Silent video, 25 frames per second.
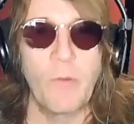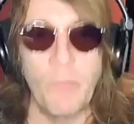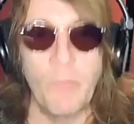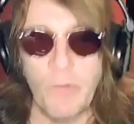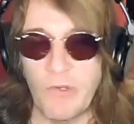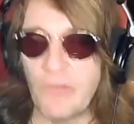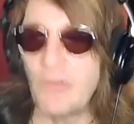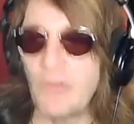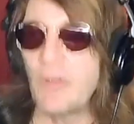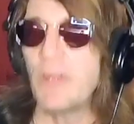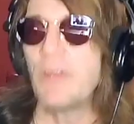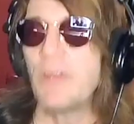
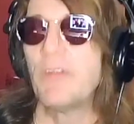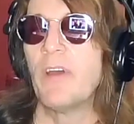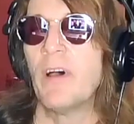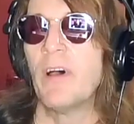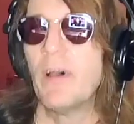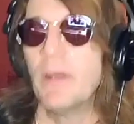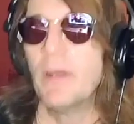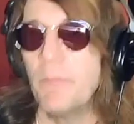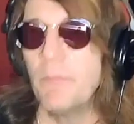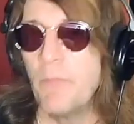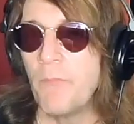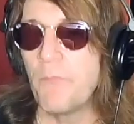we should have
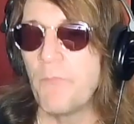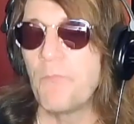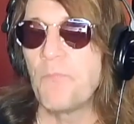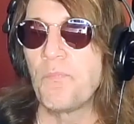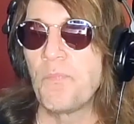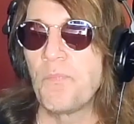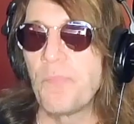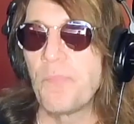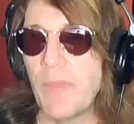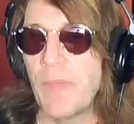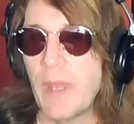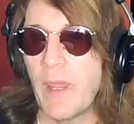done.
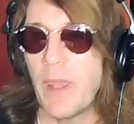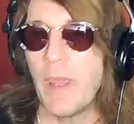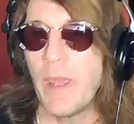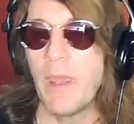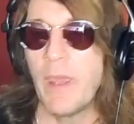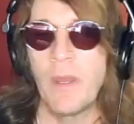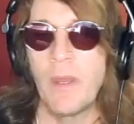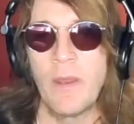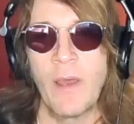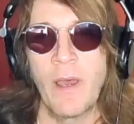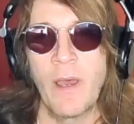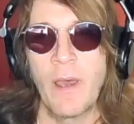
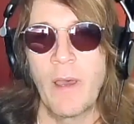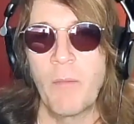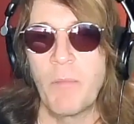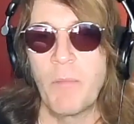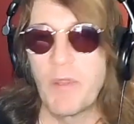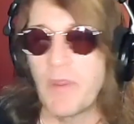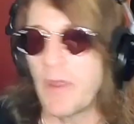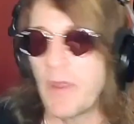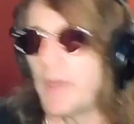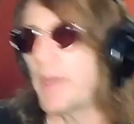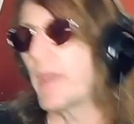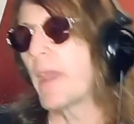And,
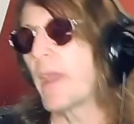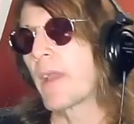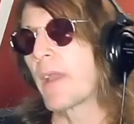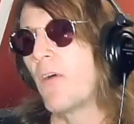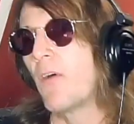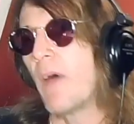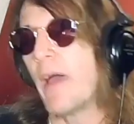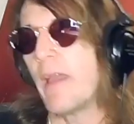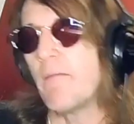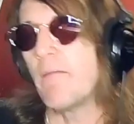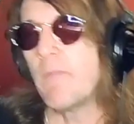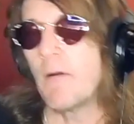but then you got
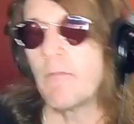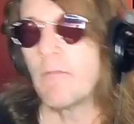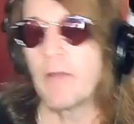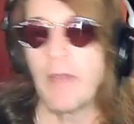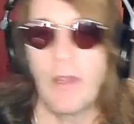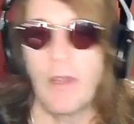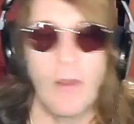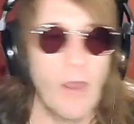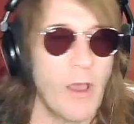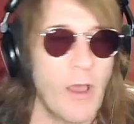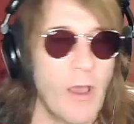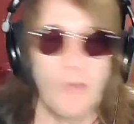Clive over
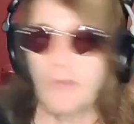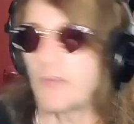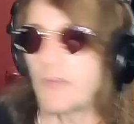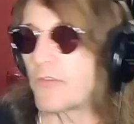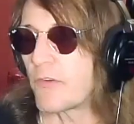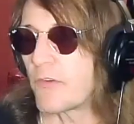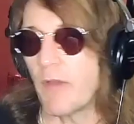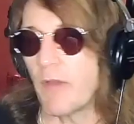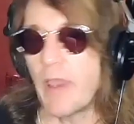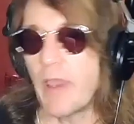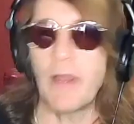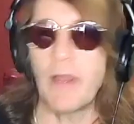here. Oh, this is
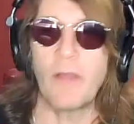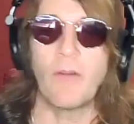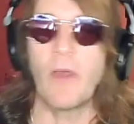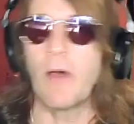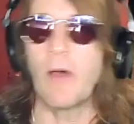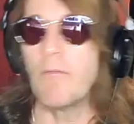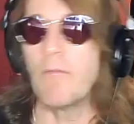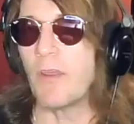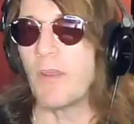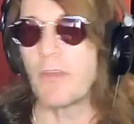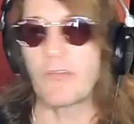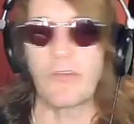great. I
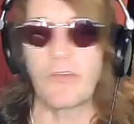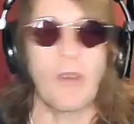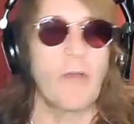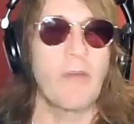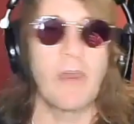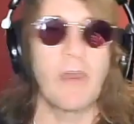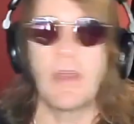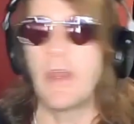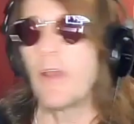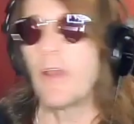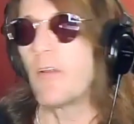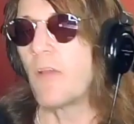love this
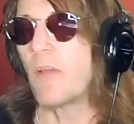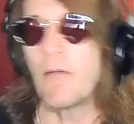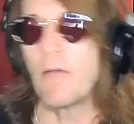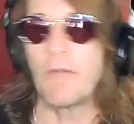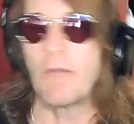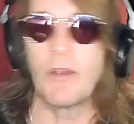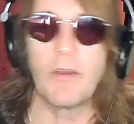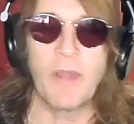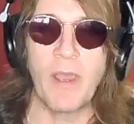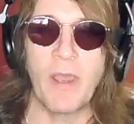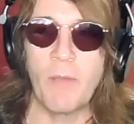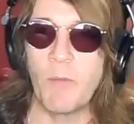already. I love
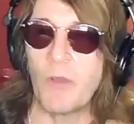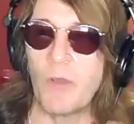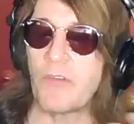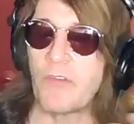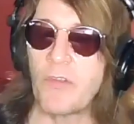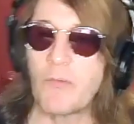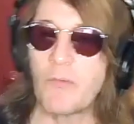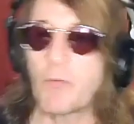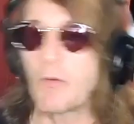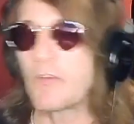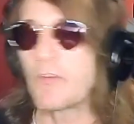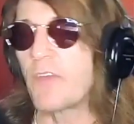your
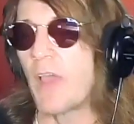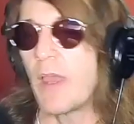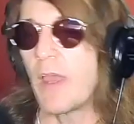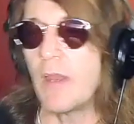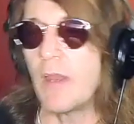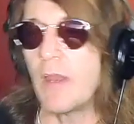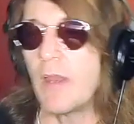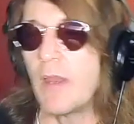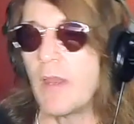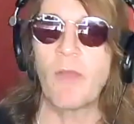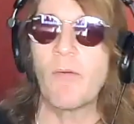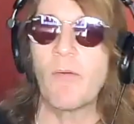demos. We're trying
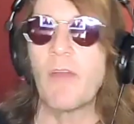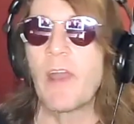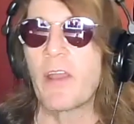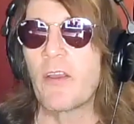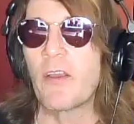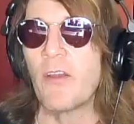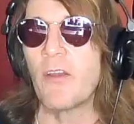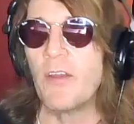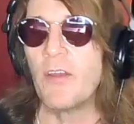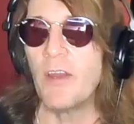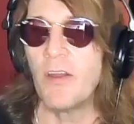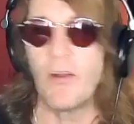to make a
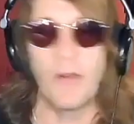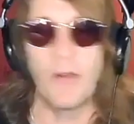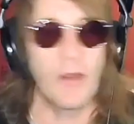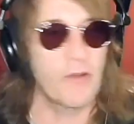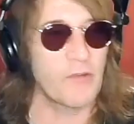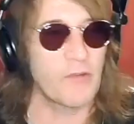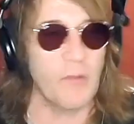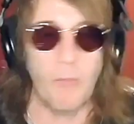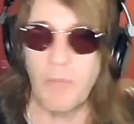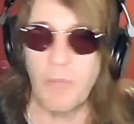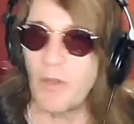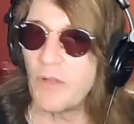record,
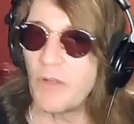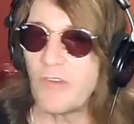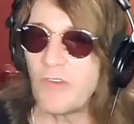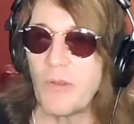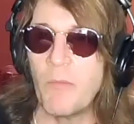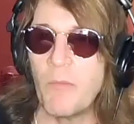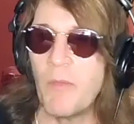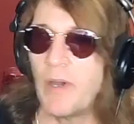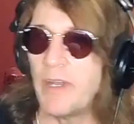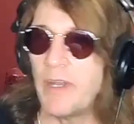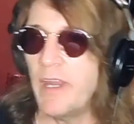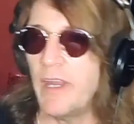here's a bunch
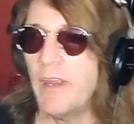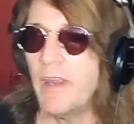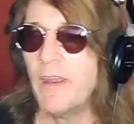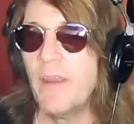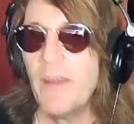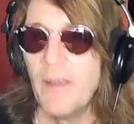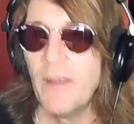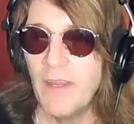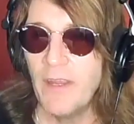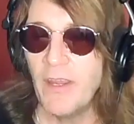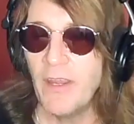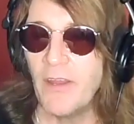of money,
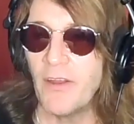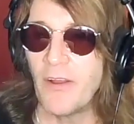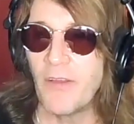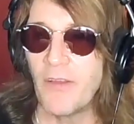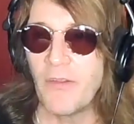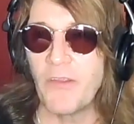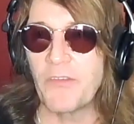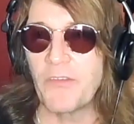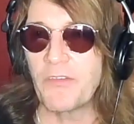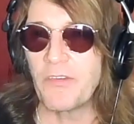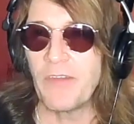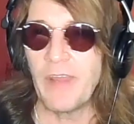
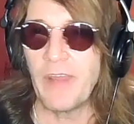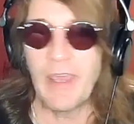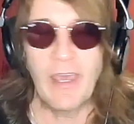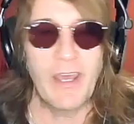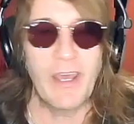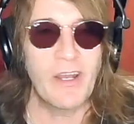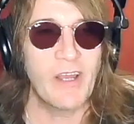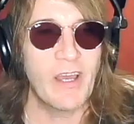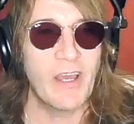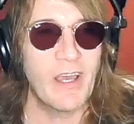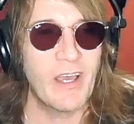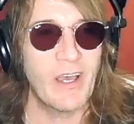this and
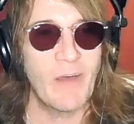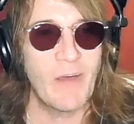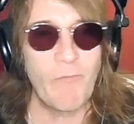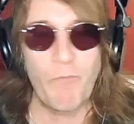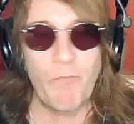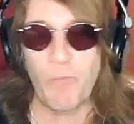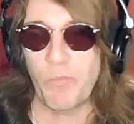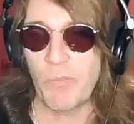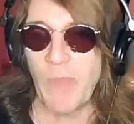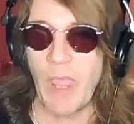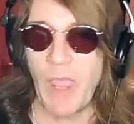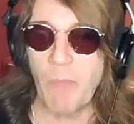that.
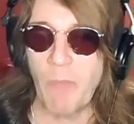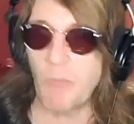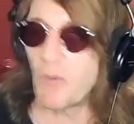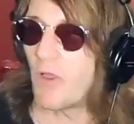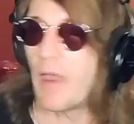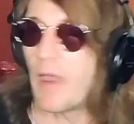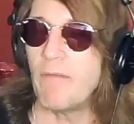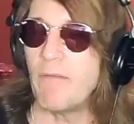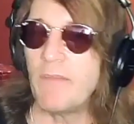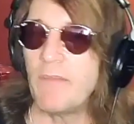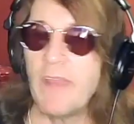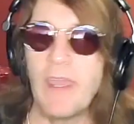I'm
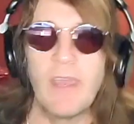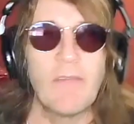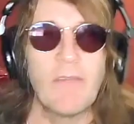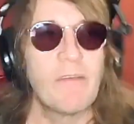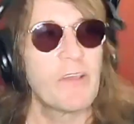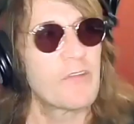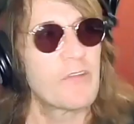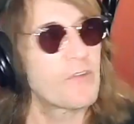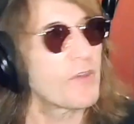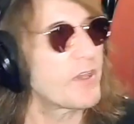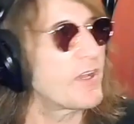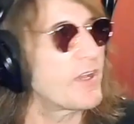Clive
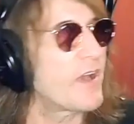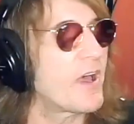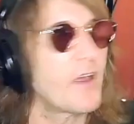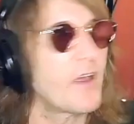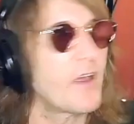Davis. Look at all, I